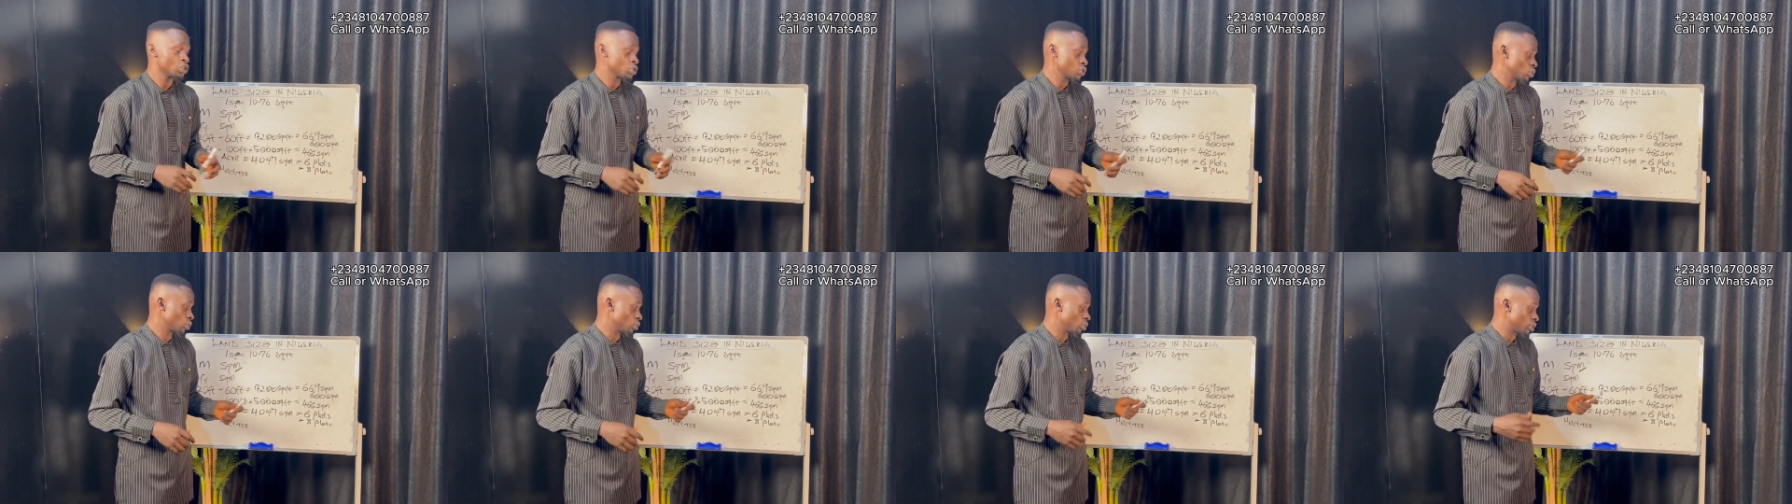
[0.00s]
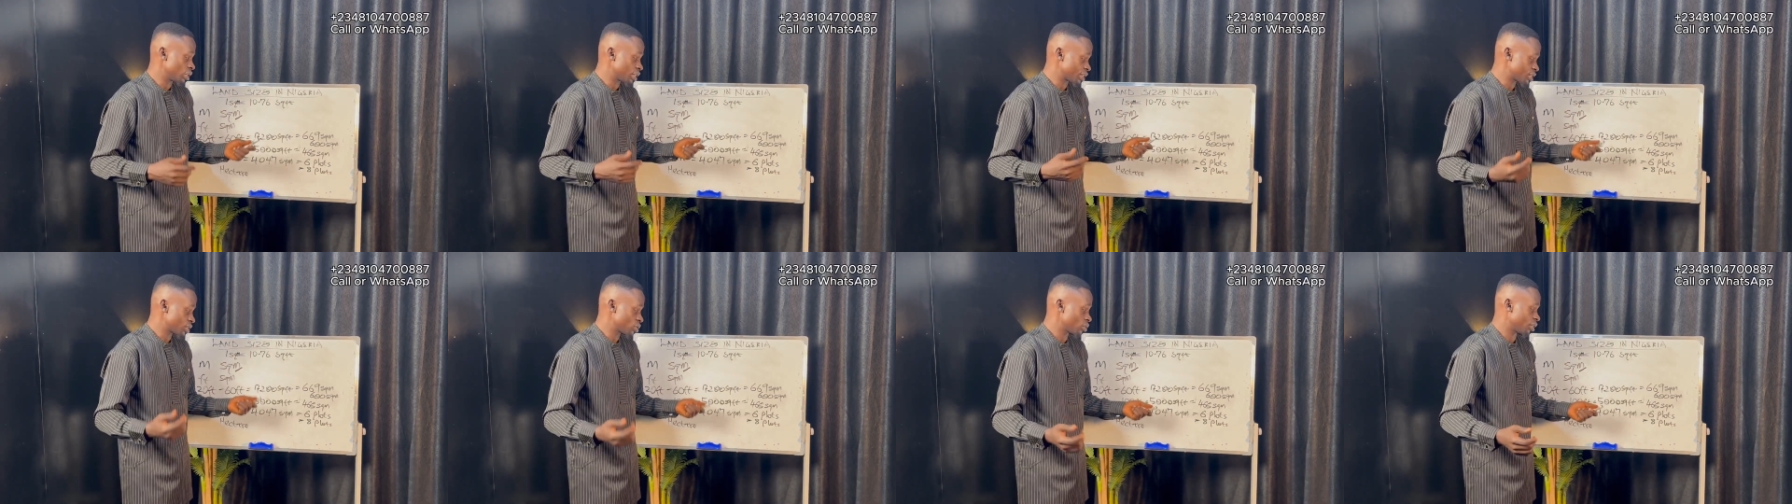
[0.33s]
So
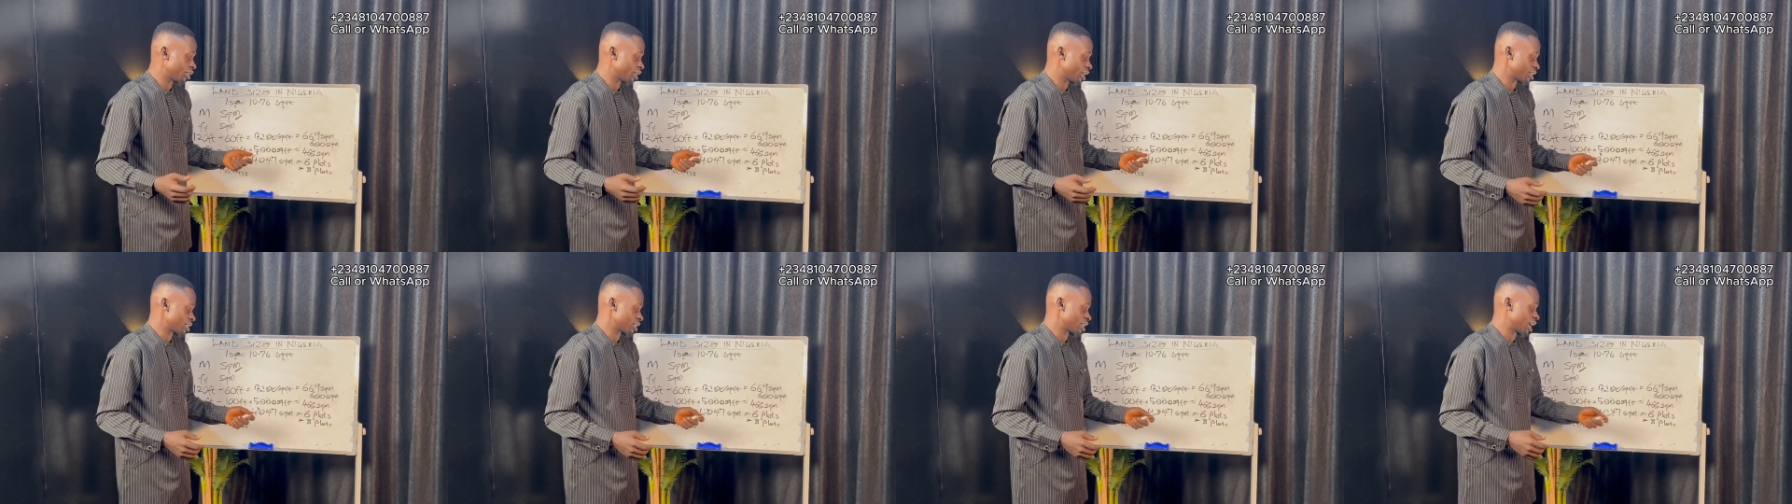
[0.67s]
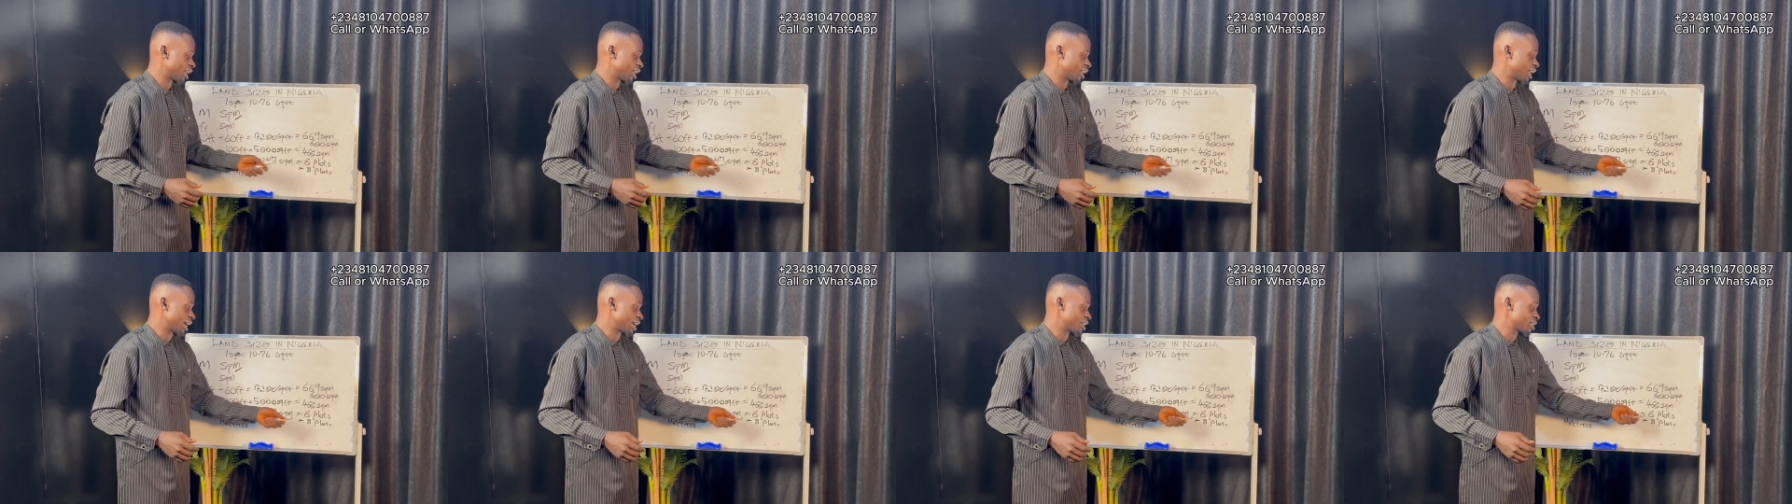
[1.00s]
they still
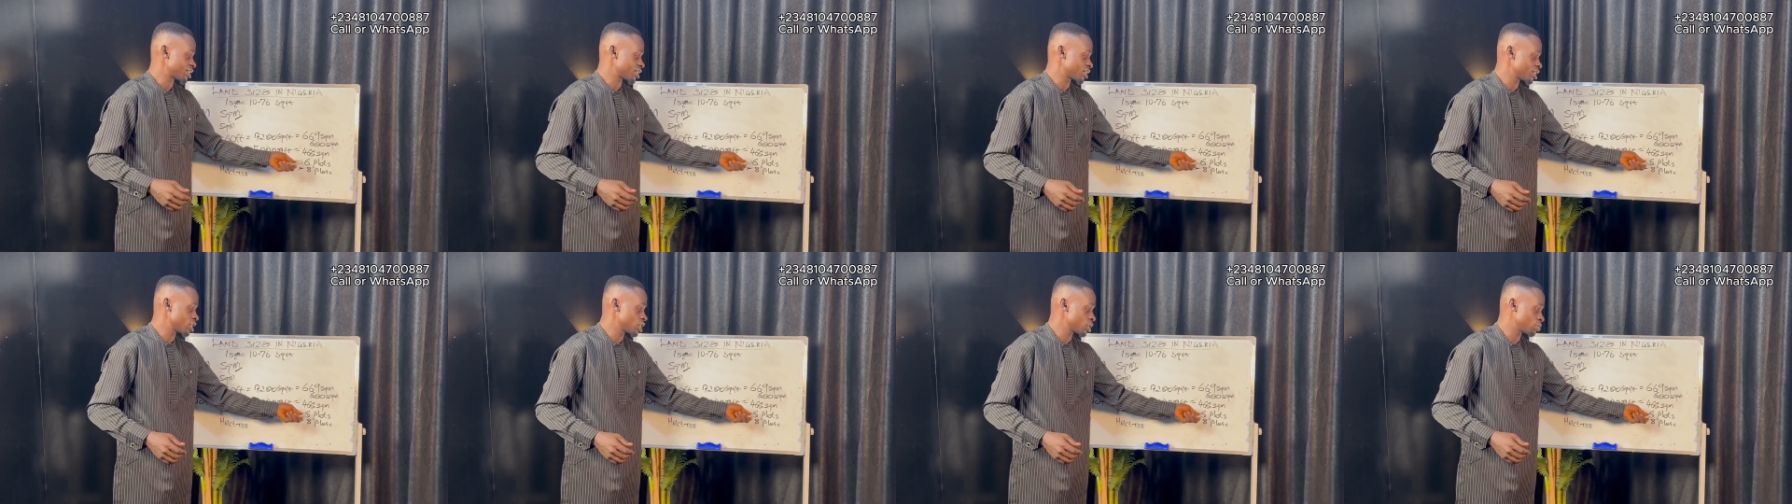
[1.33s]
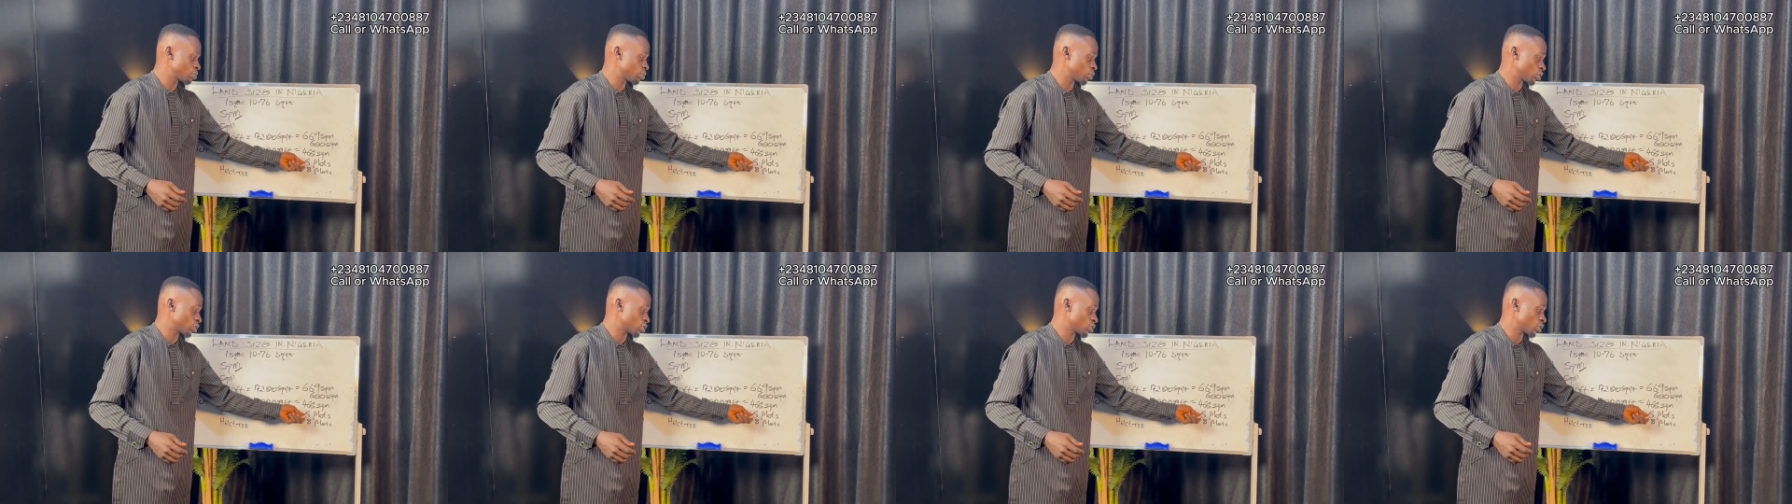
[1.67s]
understand that 6
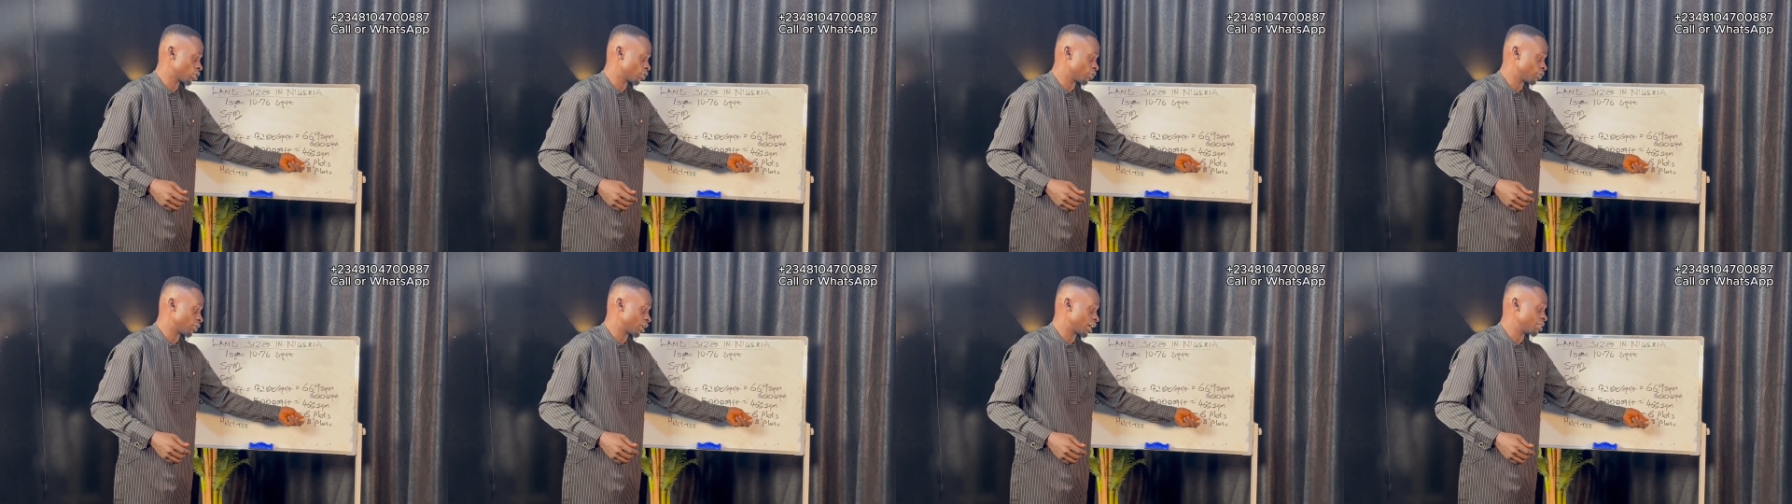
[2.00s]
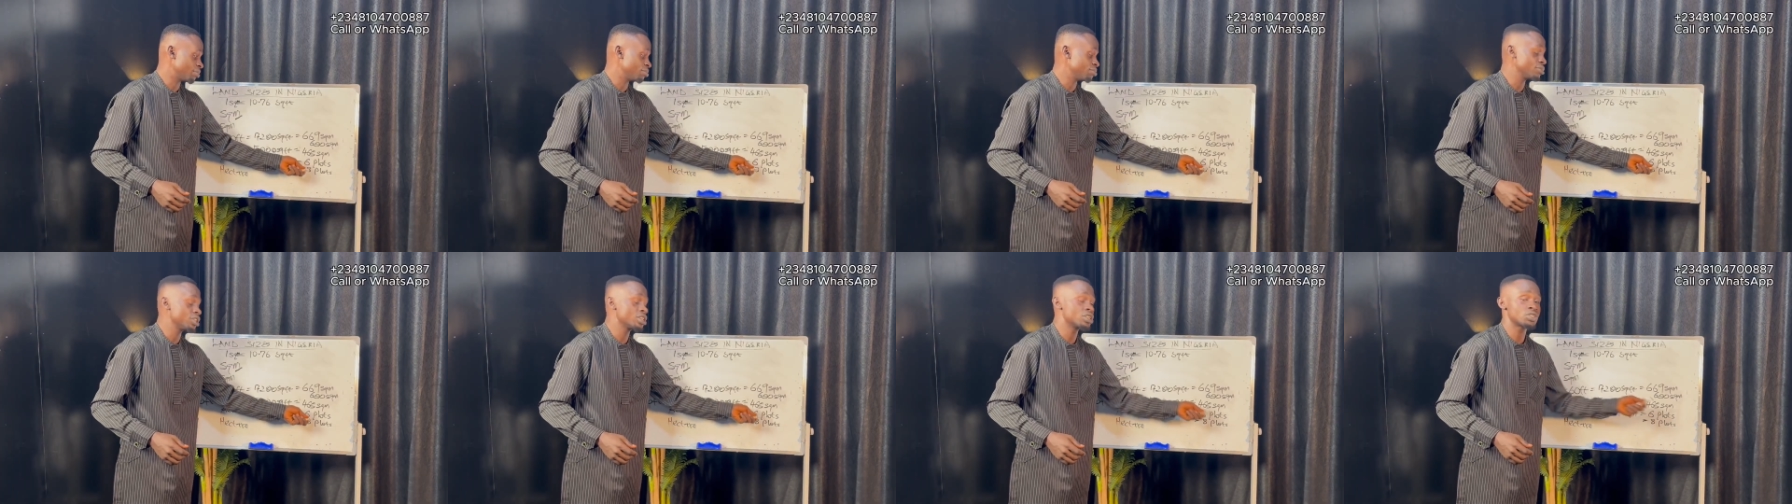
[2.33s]
plots of
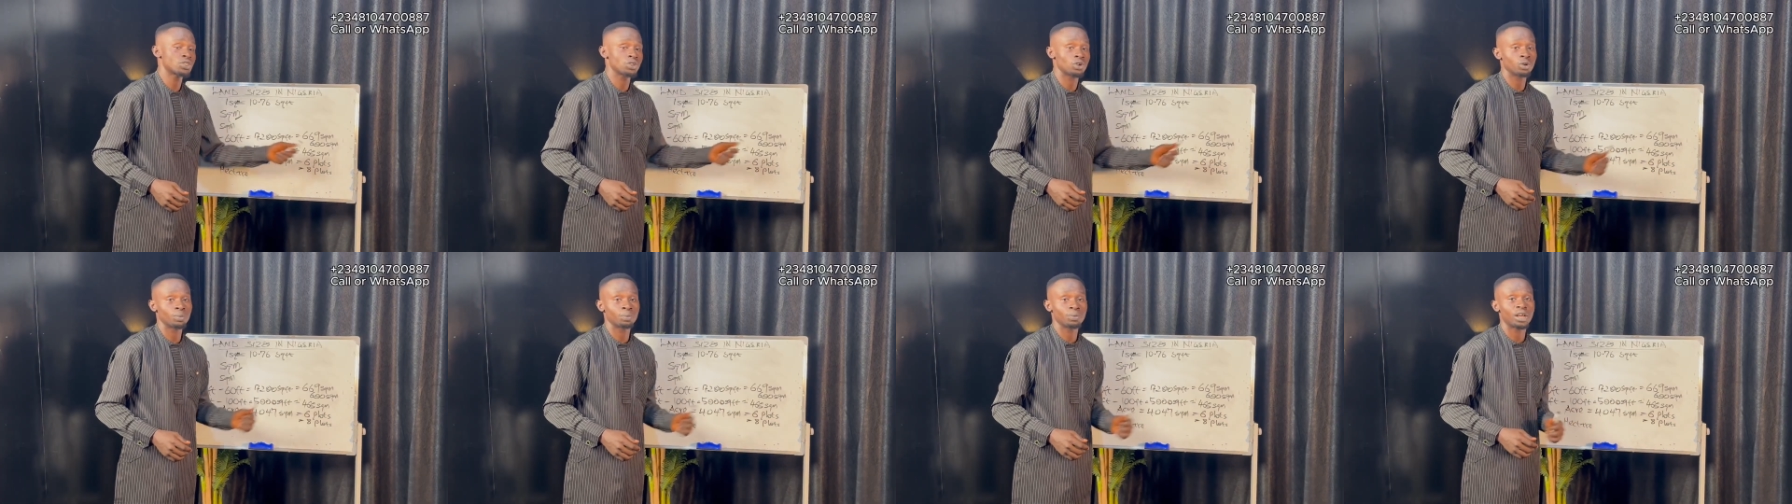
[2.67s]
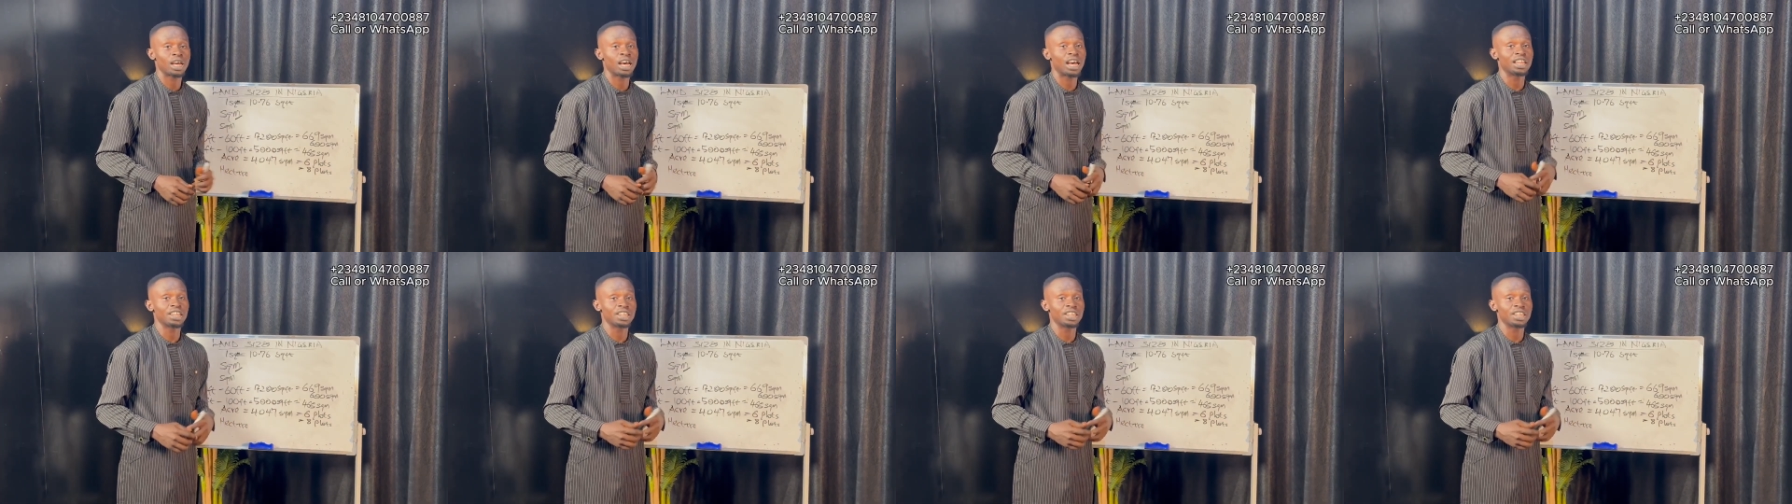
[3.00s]
land makes up